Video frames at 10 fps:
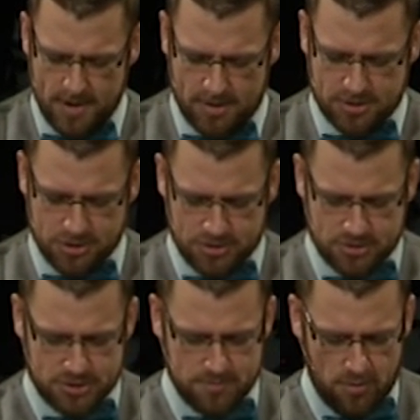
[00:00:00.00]
here to church
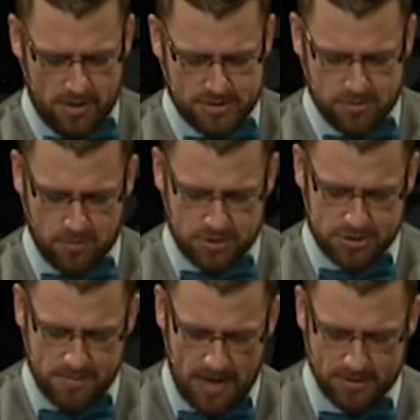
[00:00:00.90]
this morning to
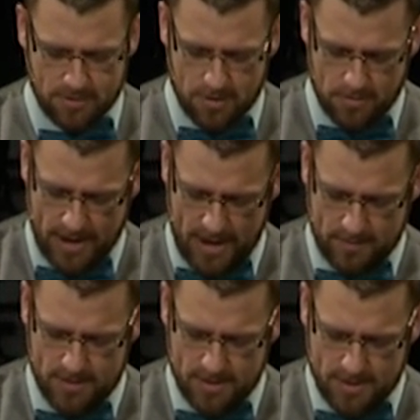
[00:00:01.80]
worship not their own
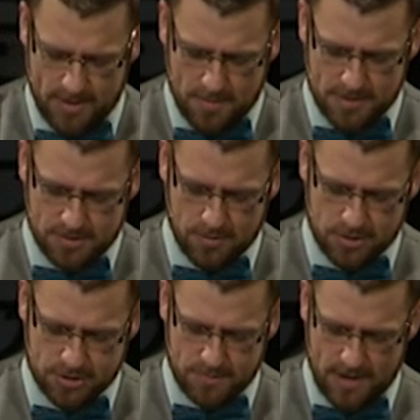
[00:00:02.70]
name, but to
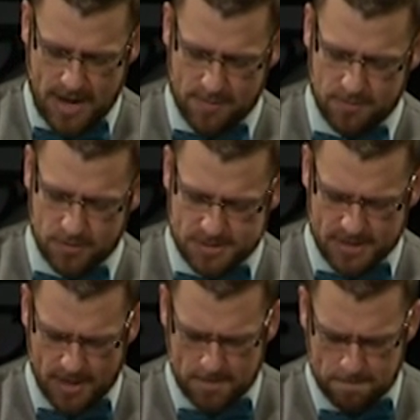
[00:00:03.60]
worship the name of your
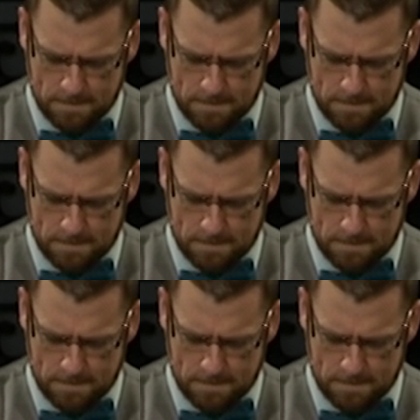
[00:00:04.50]
Son.